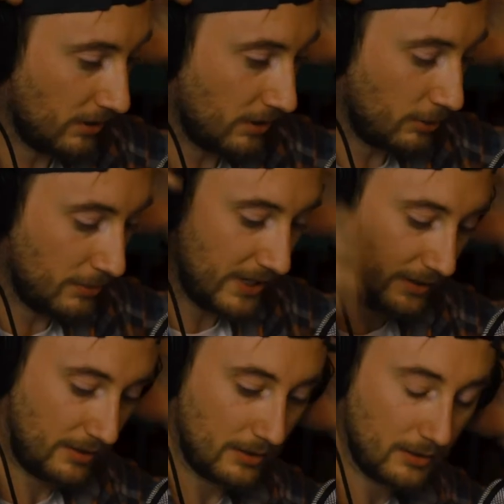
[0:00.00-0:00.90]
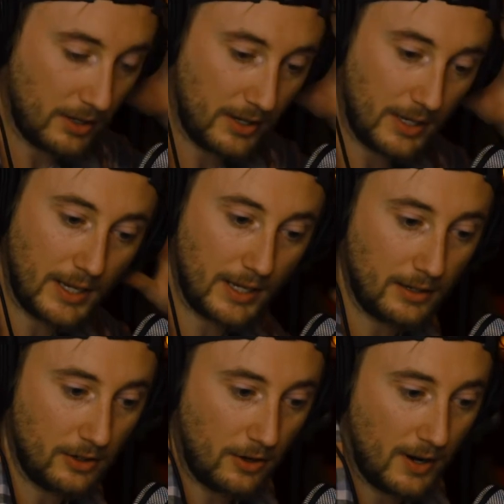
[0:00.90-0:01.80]
a little bit,
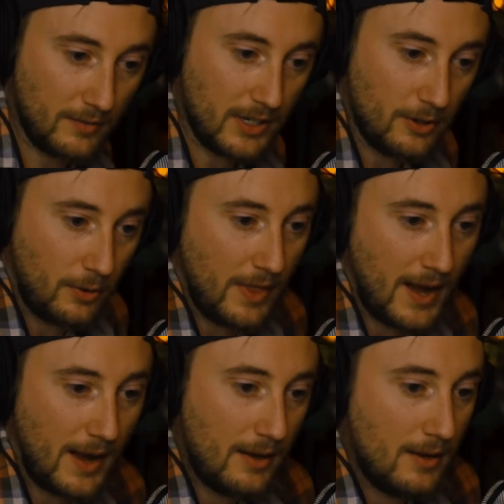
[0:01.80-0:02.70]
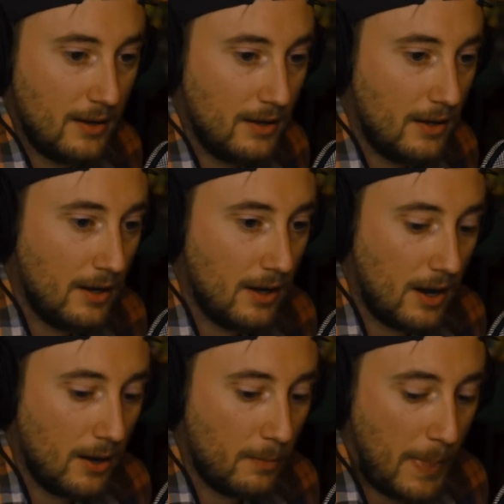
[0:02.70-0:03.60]
and y'all having to deal with that.
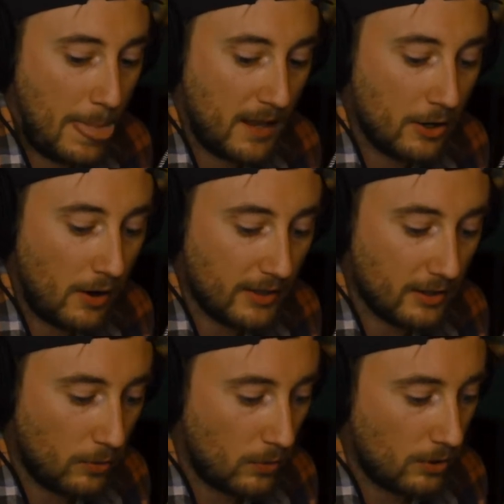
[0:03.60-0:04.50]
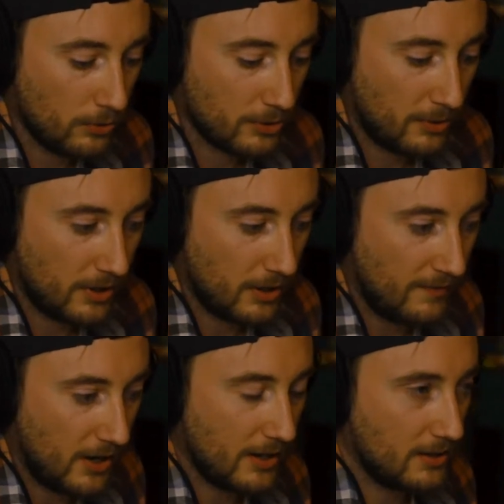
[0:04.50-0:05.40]
I think the world was put in a
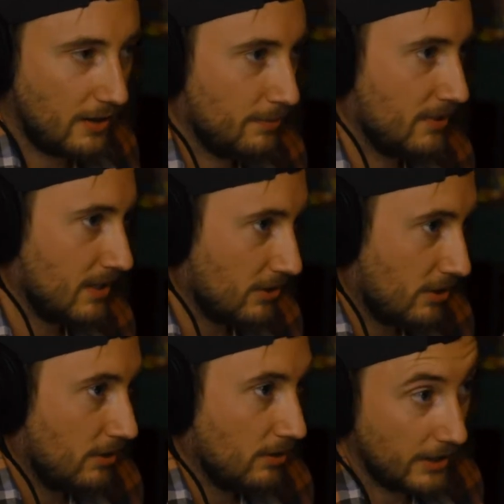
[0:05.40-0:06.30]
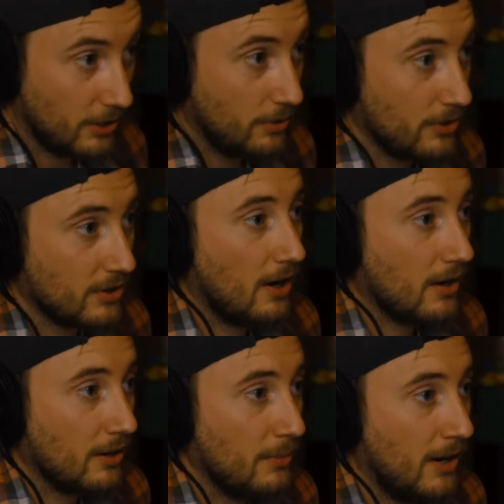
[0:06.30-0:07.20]
very tough position, like you were just
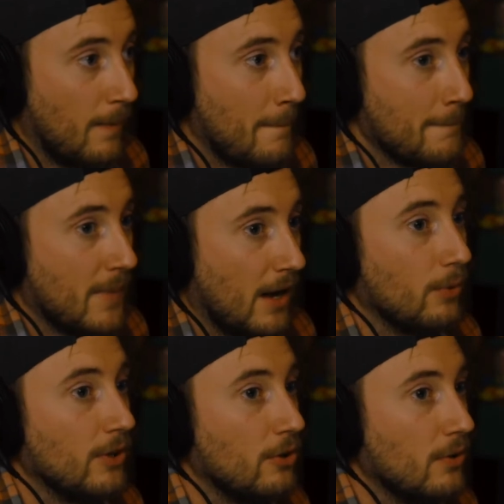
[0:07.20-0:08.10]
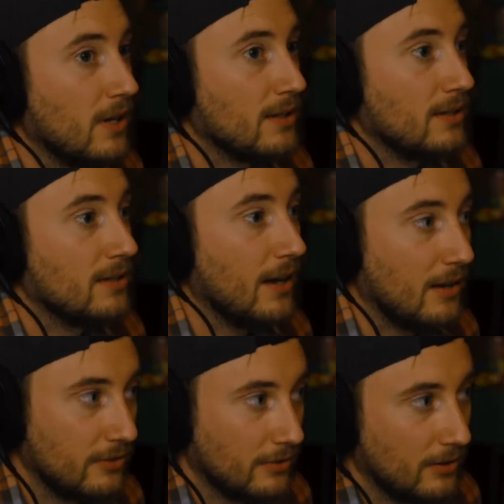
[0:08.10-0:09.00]
talking about. How do we do this
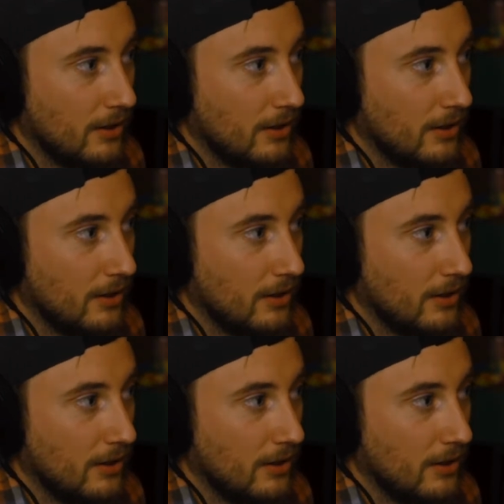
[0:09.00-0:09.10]
safe?